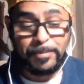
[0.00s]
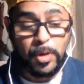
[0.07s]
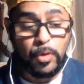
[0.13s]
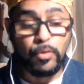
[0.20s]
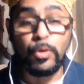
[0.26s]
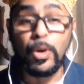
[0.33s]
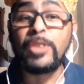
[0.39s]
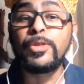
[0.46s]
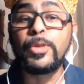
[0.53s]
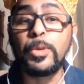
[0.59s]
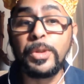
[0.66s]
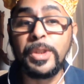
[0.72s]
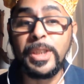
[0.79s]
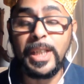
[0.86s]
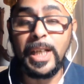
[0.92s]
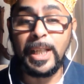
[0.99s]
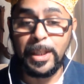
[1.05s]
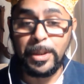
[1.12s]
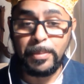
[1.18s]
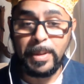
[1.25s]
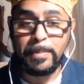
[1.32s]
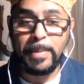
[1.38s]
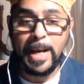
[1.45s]
ruffled a little
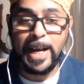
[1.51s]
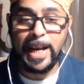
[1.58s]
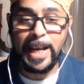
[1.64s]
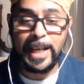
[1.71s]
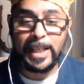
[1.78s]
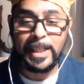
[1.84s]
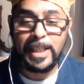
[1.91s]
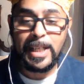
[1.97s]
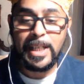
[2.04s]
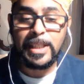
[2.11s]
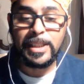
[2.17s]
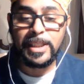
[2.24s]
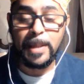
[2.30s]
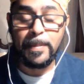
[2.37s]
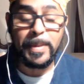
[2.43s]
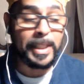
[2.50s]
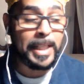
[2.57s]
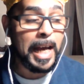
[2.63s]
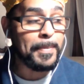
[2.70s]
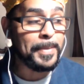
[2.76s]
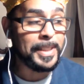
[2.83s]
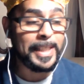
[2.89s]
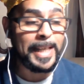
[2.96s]
bit by some of the
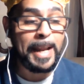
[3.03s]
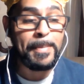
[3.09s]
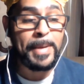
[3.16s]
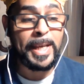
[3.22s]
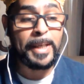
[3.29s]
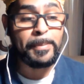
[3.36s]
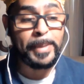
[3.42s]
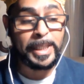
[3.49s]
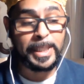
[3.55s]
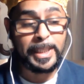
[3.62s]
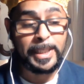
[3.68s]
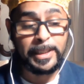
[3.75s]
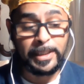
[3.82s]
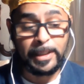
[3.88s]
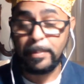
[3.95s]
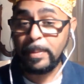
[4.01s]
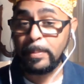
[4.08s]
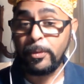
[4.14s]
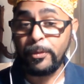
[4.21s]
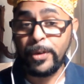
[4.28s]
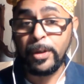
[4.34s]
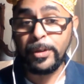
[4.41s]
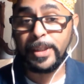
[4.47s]
comments that I made because some people
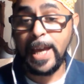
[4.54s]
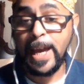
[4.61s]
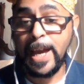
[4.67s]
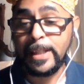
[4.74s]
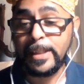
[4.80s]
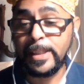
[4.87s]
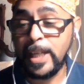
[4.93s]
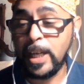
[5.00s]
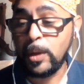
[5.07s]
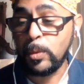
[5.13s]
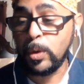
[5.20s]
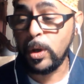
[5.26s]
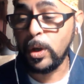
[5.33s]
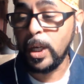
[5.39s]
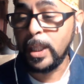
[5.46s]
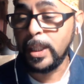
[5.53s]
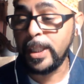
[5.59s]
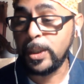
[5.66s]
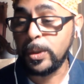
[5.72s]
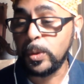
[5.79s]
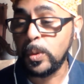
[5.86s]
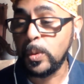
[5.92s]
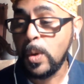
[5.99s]
felt that they were a
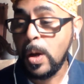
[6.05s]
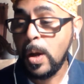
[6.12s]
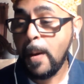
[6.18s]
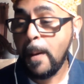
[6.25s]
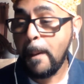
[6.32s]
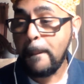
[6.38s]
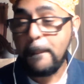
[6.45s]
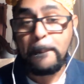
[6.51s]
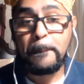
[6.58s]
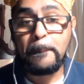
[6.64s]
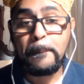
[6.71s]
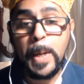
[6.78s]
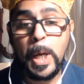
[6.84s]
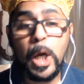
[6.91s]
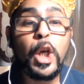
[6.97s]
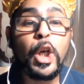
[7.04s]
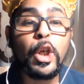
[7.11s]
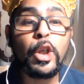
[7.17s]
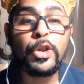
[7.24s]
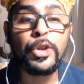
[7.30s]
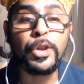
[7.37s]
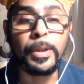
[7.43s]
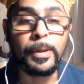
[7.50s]
little
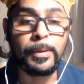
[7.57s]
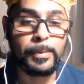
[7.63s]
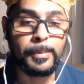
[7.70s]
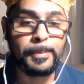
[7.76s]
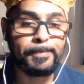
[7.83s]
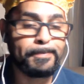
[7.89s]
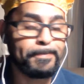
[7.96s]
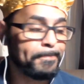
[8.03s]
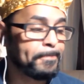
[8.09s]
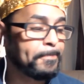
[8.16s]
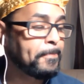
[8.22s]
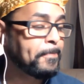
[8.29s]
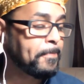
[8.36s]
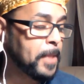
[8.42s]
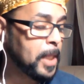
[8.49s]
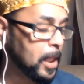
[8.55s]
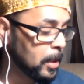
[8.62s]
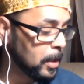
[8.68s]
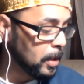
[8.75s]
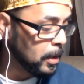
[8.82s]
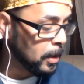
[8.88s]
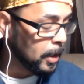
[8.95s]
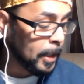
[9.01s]
personal.
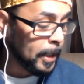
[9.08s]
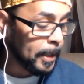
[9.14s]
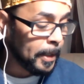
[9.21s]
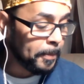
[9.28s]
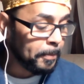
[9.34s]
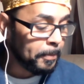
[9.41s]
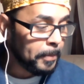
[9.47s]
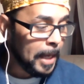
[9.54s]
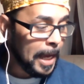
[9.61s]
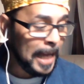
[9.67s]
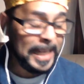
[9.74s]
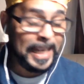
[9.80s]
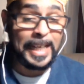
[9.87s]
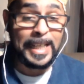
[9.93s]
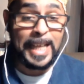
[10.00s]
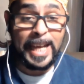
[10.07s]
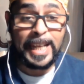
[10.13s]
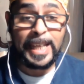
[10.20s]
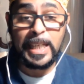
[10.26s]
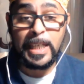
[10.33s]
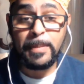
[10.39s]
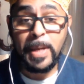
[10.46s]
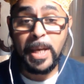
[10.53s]
I got a lot of
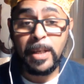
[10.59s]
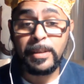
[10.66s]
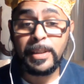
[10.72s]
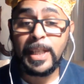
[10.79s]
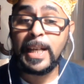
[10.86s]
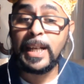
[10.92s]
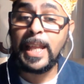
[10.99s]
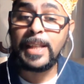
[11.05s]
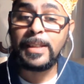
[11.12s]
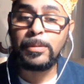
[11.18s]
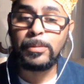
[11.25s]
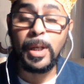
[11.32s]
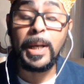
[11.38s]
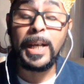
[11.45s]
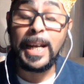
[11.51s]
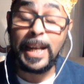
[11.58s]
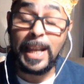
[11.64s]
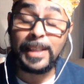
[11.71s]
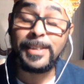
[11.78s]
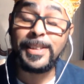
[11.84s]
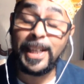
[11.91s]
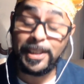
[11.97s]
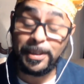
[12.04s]
emails. I got a lot of
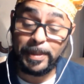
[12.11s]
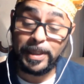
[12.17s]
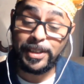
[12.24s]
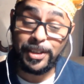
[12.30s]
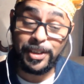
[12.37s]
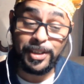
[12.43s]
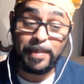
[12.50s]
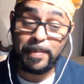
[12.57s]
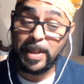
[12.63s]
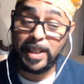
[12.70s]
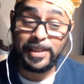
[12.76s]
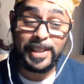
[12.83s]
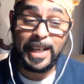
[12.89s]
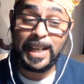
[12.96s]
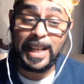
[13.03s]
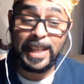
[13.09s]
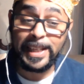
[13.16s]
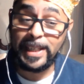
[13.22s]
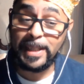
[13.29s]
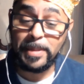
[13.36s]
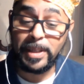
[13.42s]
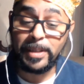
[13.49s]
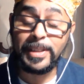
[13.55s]
text messages. I'm not gonna say I got a lot of
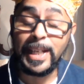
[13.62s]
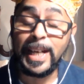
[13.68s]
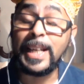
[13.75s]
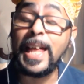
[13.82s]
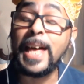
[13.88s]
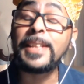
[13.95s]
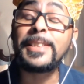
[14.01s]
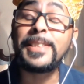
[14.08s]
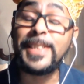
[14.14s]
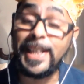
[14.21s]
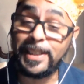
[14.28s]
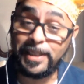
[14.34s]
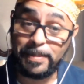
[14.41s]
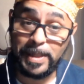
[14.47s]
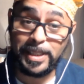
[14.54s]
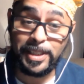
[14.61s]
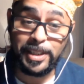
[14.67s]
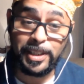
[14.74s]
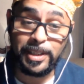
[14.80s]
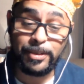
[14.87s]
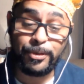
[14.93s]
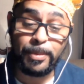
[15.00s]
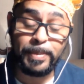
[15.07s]
emails. I got a lot of text
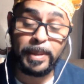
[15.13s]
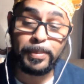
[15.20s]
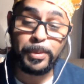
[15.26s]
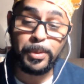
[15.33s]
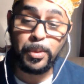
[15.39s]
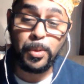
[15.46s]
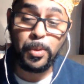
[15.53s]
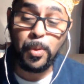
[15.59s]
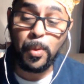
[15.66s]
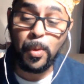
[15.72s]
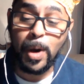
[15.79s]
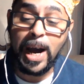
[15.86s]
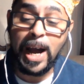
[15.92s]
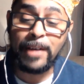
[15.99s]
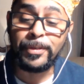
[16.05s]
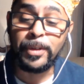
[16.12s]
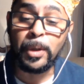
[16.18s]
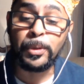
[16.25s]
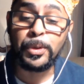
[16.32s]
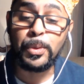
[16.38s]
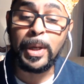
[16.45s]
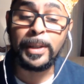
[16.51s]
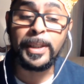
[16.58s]
messages from people who I've known
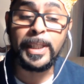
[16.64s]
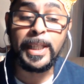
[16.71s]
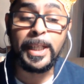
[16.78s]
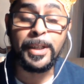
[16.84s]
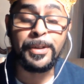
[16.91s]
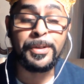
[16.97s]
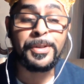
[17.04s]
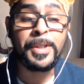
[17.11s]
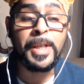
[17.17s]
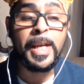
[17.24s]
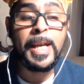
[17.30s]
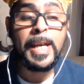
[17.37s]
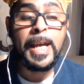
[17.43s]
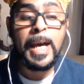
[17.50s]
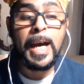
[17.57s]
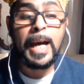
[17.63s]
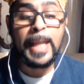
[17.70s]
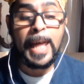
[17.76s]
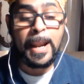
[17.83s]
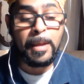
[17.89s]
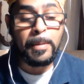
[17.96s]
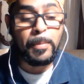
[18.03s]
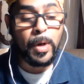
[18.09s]
throughout the years. A lot
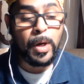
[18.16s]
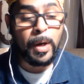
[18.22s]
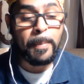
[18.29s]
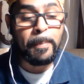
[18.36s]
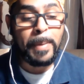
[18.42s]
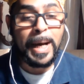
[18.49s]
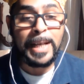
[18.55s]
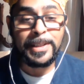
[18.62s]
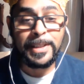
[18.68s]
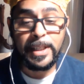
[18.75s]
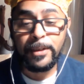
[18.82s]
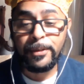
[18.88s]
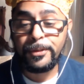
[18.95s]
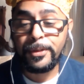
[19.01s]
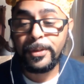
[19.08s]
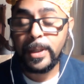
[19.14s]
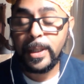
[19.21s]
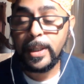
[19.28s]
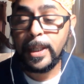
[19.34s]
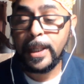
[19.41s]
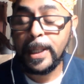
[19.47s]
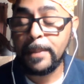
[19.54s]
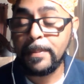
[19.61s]
of them were positive
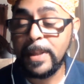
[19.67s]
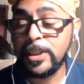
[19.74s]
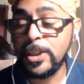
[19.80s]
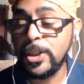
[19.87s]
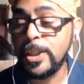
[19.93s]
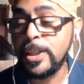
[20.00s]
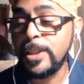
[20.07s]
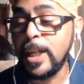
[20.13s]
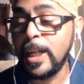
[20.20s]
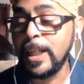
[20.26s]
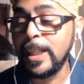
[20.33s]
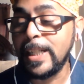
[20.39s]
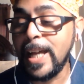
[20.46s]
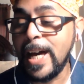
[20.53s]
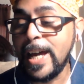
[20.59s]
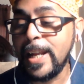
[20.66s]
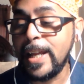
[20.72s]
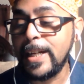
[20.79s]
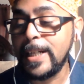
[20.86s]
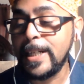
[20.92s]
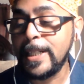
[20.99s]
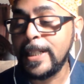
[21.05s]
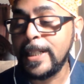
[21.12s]
messages. I
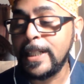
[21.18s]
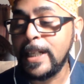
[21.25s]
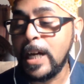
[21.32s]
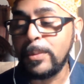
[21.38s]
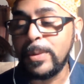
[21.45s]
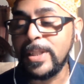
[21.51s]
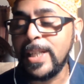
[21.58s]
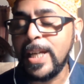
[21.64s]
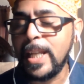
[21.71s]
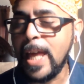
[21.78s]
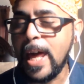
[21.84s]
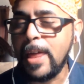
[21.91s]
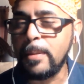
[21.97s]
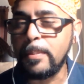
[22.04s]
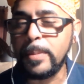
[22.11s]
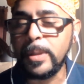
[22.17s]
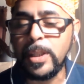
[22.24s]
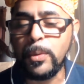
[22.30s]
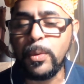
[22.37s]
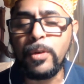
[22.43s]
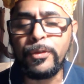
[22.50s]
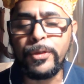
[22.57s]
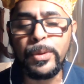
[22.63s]
don't want to say a lot of them, but there
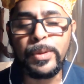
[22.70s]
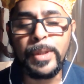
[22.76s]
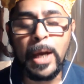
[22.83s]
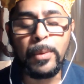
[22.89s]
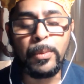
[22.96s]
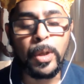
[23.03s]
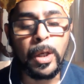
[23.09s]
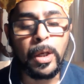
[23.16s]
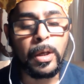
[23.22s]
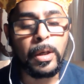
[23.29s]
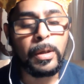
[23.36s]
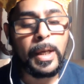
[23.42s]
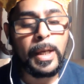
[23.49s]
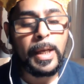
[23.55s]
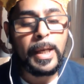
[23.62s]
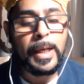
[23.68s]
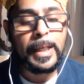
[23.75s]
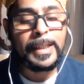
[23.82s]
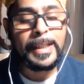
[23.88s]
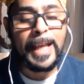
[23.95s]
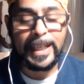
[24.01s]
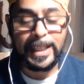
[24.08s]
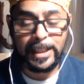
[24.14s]
were a few that were
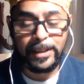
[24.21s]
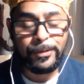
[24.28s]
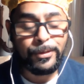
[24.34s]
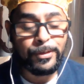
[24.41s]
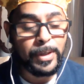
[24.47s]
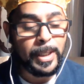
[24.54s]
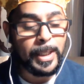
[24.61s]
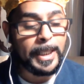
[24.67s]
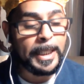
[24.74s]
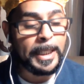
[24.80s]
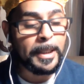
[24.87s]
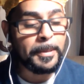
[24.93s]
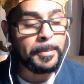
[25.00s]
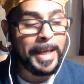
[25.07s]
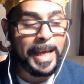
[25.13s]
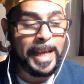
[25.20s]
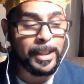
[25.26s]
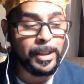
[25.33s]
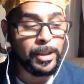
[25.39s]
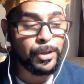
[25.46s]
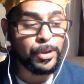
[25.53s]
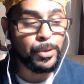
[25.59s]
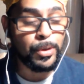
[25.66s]
negative.
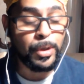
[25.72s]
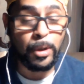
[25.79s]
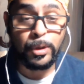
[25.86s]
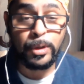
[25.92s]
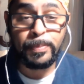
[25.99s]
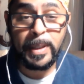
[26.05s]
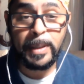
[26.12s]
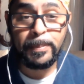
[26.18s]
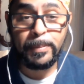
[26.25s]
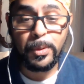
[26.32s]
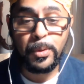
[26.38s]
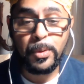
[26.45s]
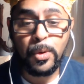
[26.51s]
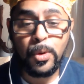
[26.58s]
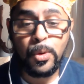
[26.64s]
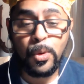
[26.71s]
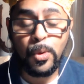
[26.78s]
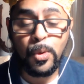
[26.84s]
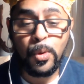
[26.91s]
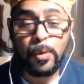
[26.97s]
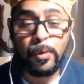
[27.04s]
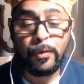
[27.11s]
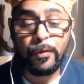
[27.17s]
And to those people
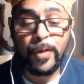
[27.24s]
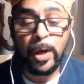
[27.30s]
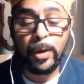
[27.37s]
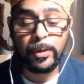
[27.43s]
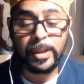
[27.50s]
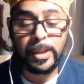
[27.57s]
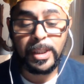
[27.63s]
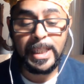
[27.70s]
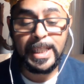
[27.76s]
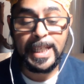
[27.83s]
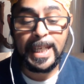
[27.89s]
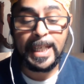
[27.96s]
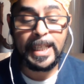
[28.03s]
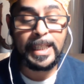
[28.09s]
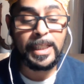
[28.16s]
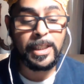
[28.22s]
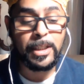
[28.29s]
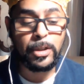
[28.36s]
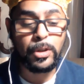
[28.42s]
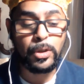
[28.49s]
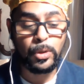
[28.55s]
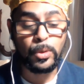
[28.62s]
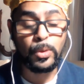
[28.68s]
who felt the need
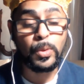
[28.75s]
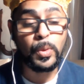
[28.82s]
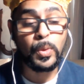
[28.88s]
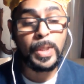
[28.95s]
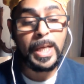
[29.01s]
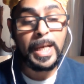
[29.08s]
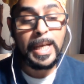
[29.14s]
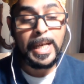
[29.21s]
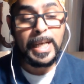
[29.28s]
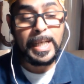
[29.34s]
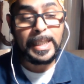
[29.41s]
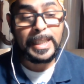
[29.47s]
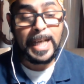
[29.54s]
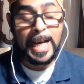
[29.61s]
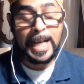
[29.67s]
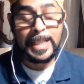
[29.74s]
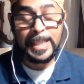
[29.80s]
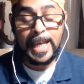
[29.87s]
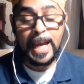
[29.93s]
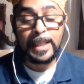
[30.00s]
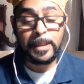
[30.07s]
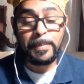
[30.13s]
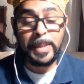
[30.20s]
to
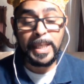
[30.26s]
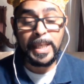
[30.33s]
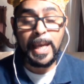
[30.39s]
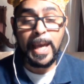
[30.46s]
contact me